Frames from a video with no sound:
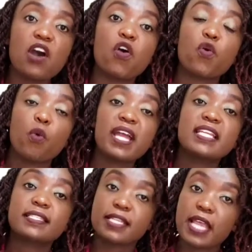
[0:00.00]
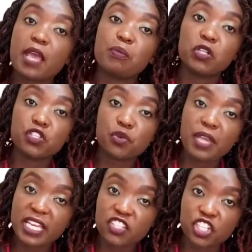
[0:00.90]
or one isn't able
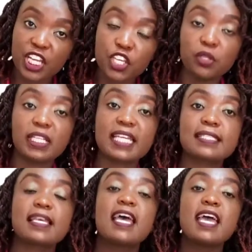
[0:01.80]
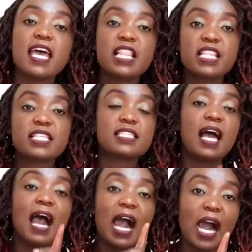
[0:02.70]
to ejaculate, and this
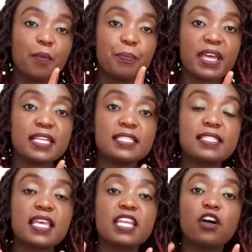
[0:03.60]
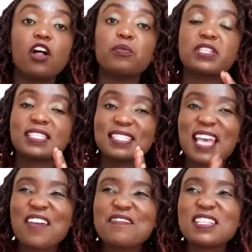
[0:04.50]
happens in almost
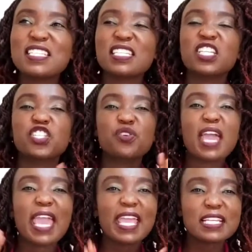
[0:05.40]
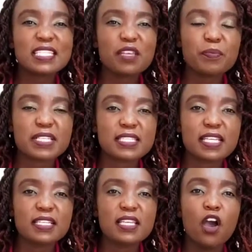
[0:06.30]
70 to
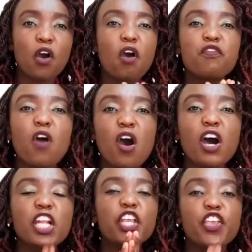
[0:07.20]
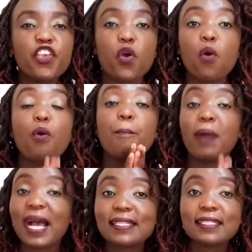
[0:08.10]
80% of all your
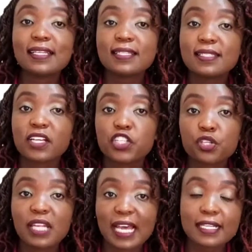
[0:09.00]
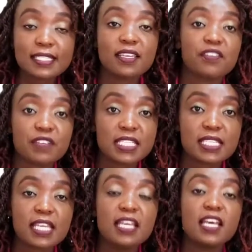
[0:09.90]
partnered sexual
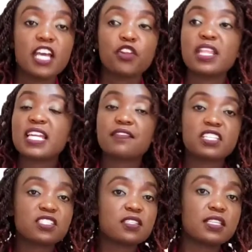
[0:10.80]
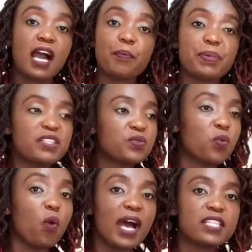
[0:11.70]
activity. Not that if it just happens
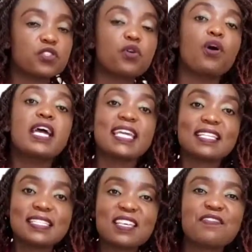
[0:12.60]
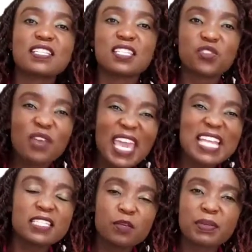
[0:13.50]
once, no, in 70 to
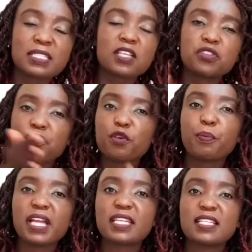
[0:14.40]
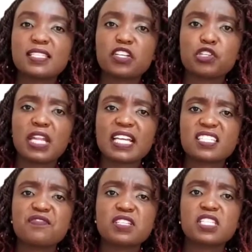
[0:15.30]
80% of your partnered sexual
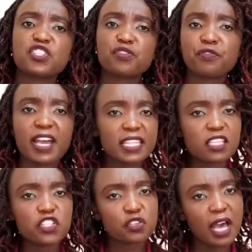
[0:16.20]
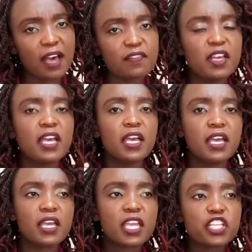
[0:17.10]
activities, you find that you have
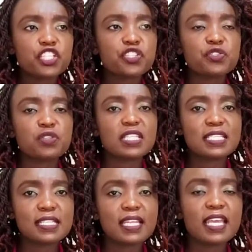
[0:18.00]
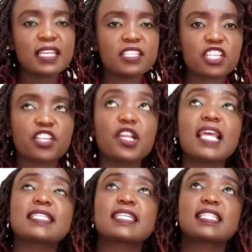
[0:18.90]
issues with delaying
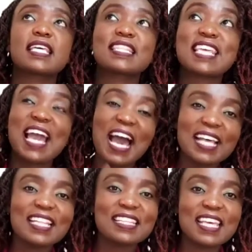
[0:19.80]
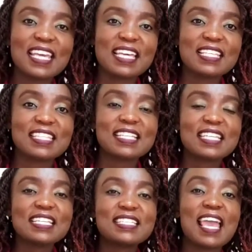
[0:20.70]
ejaculating. And then the other thing is
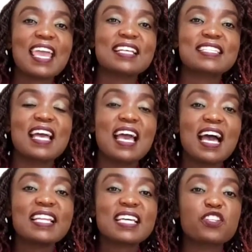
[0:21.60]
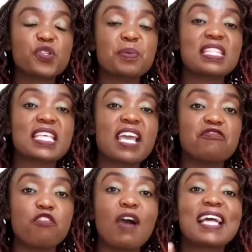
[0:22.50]
that it has to be there
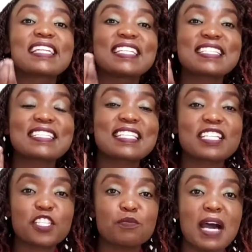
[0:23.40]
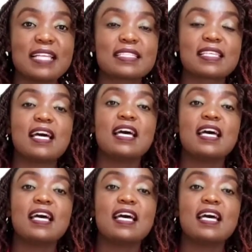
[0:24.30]
for at least 6 months.